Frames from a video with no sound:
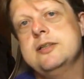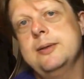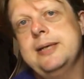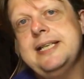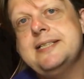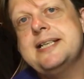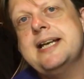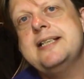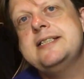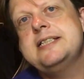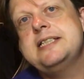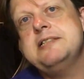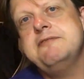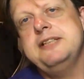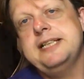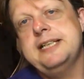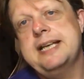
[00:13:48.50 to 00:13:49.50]
So he
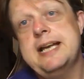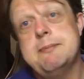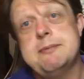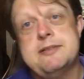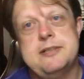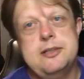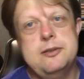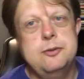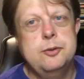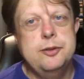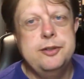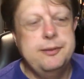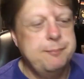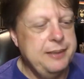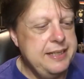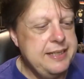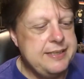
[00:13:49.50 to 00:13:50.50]
tentatively kept the
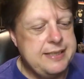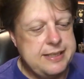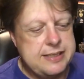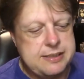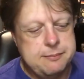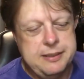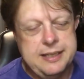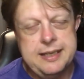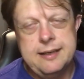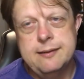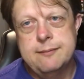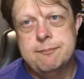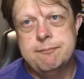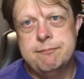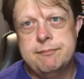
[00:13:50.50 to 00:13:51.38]
order, but he said to me,